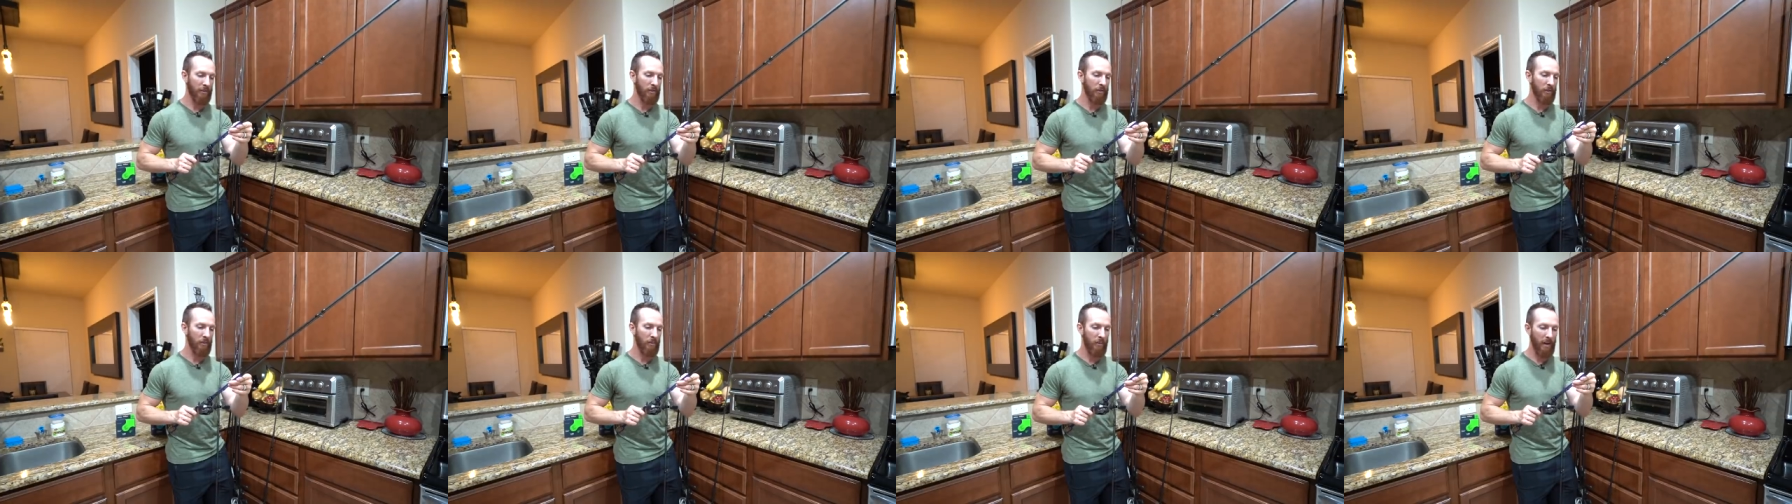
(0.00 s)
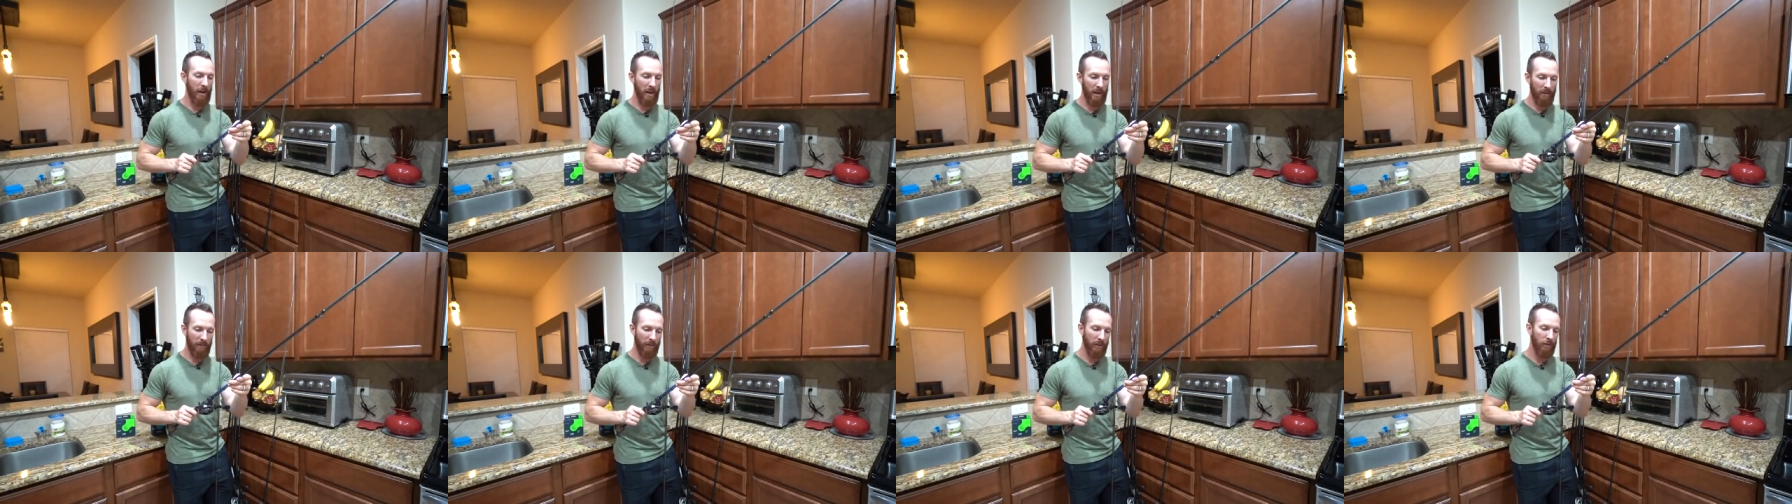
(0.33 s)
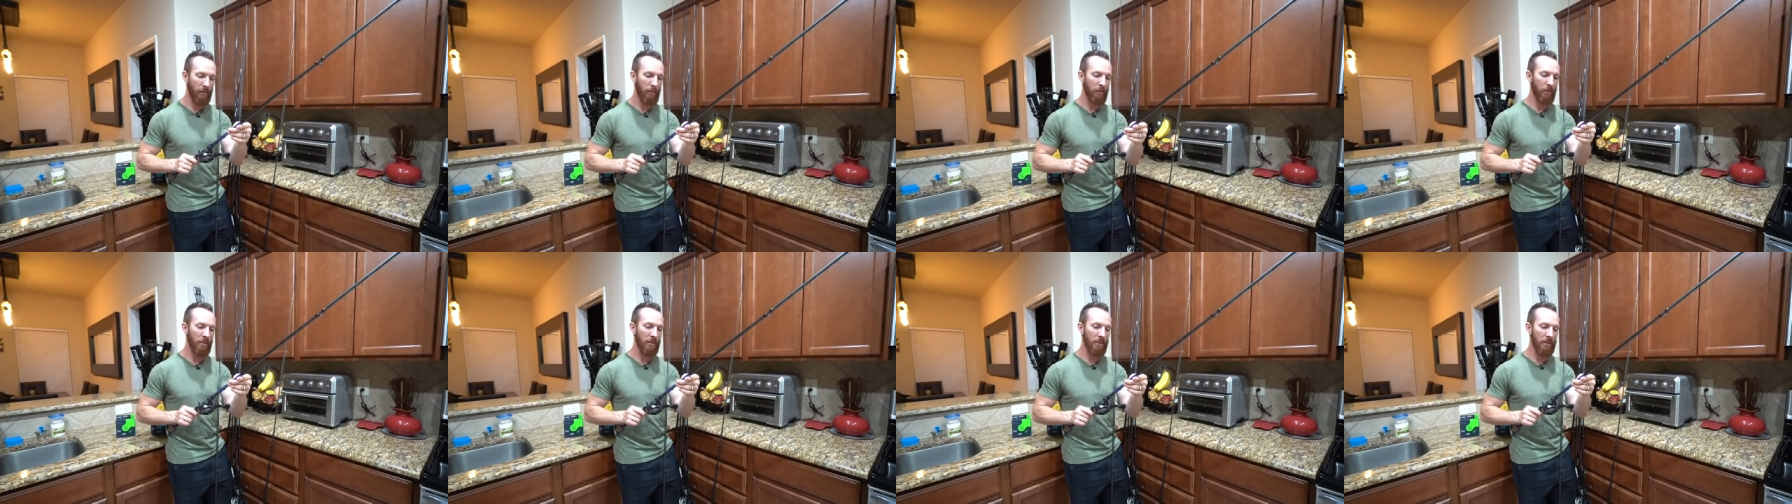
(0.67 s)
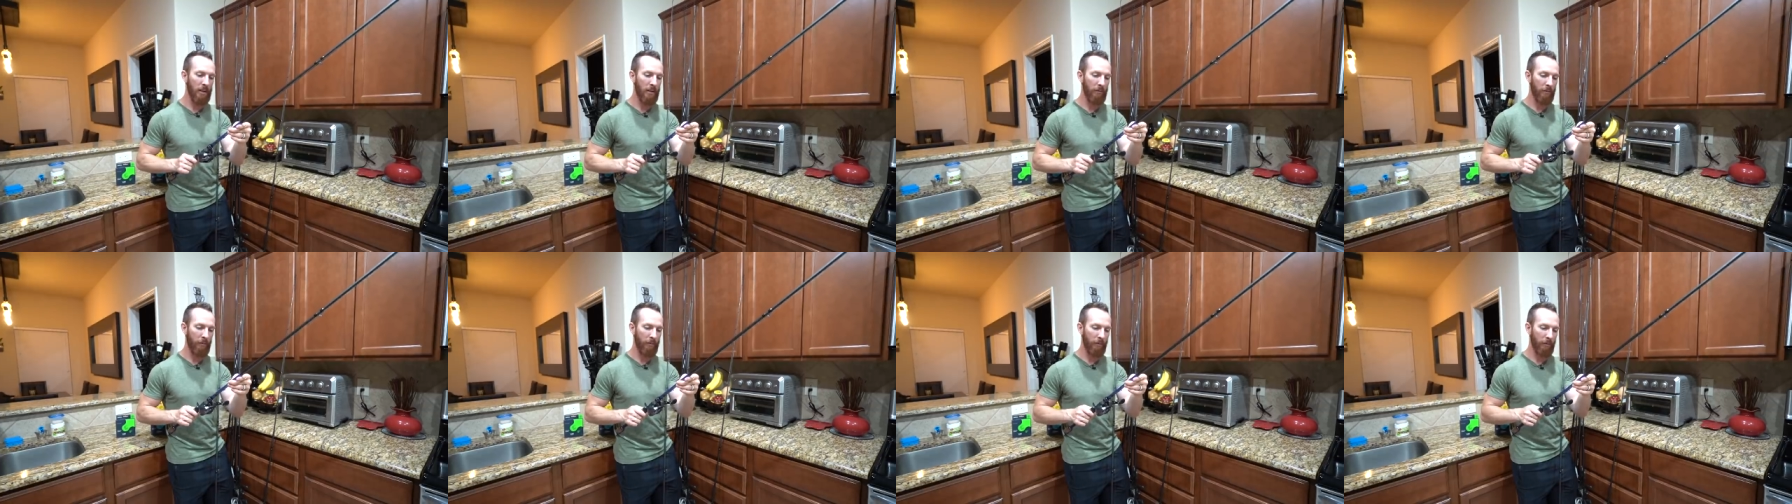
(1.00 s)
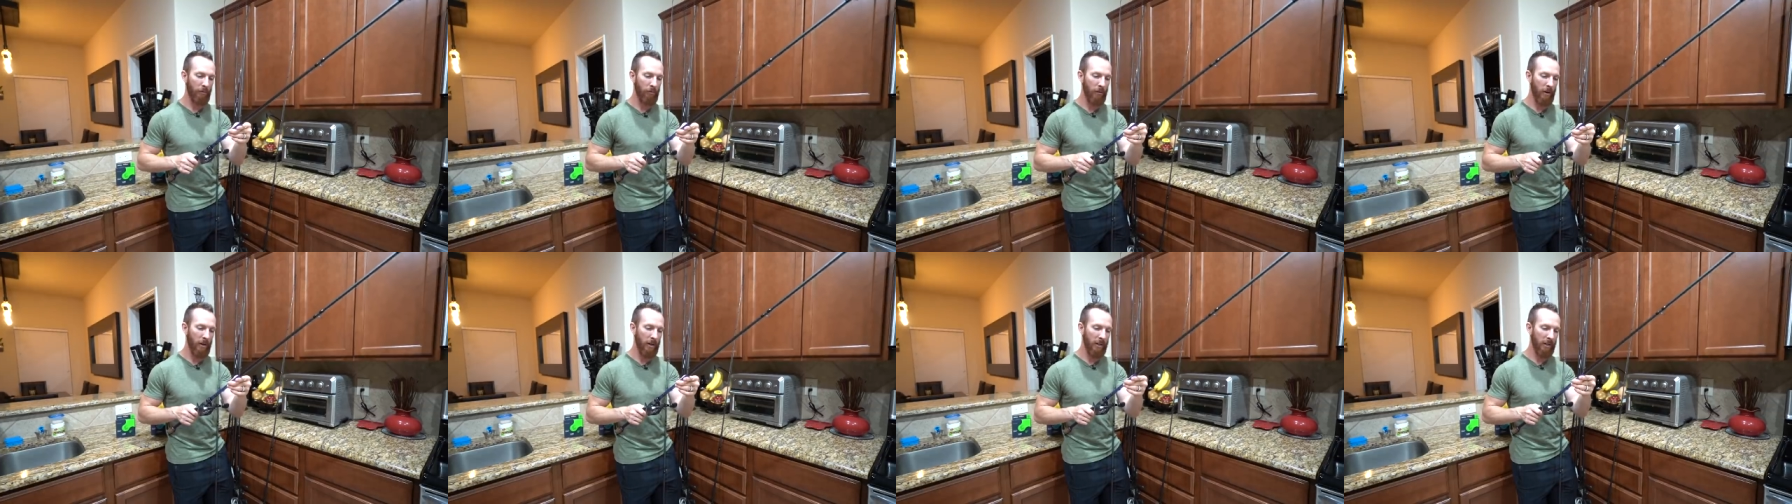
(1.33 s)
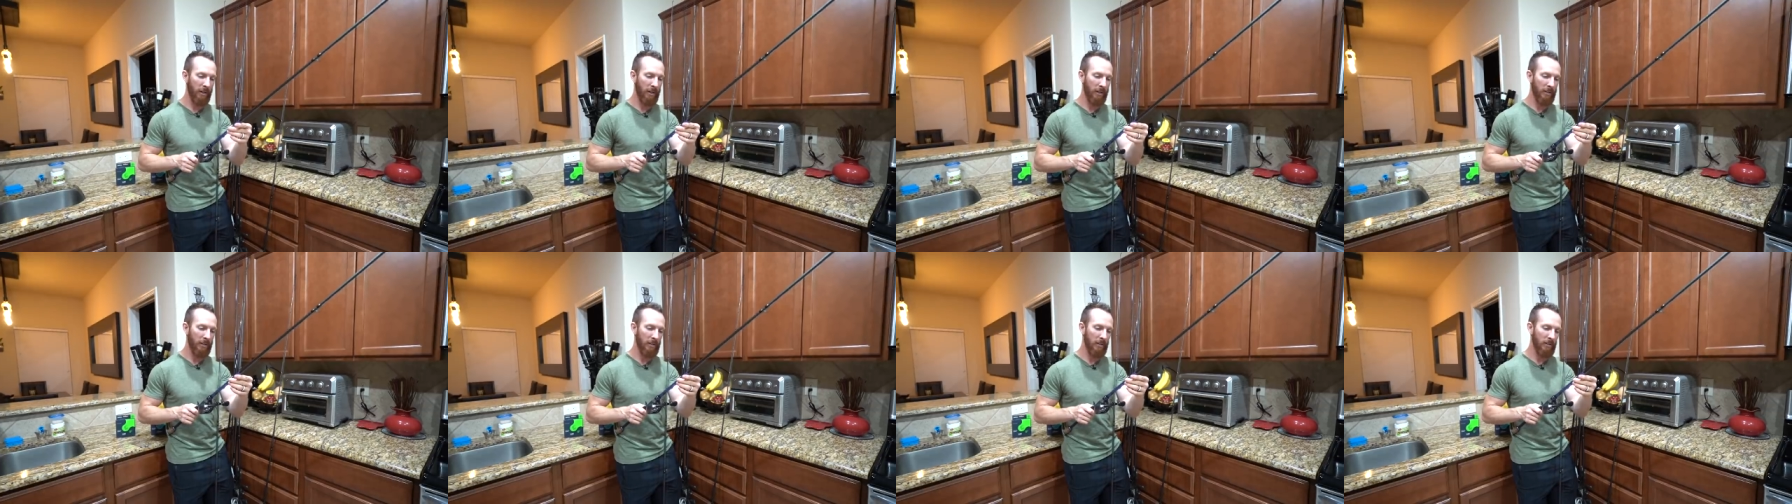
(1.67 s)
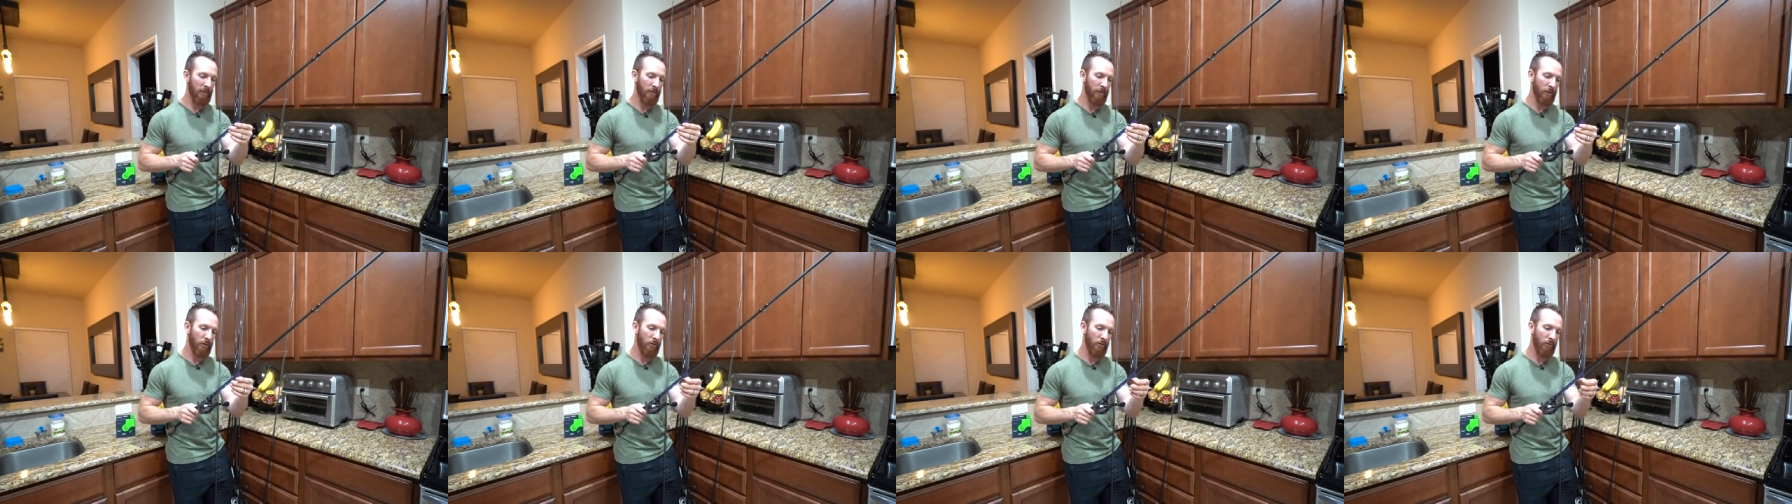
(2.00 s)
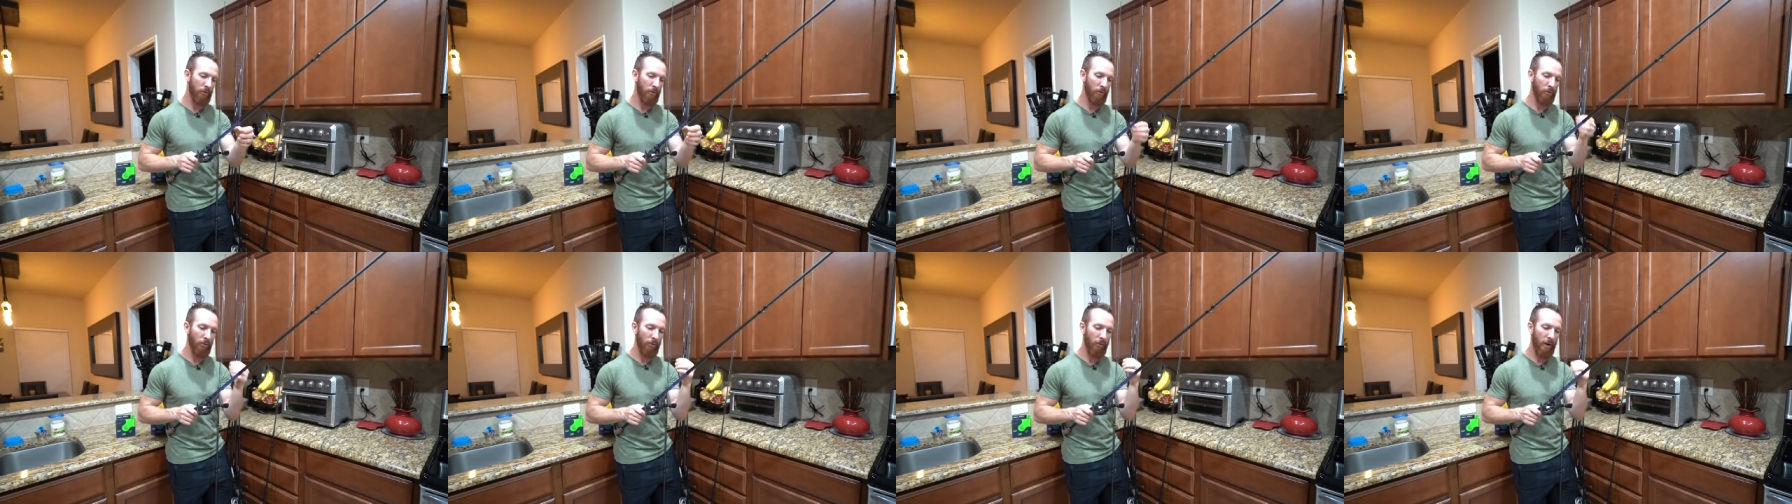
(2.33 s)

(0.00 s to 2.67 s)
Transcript: So some heavy duty stuff if you're trying to get these fish through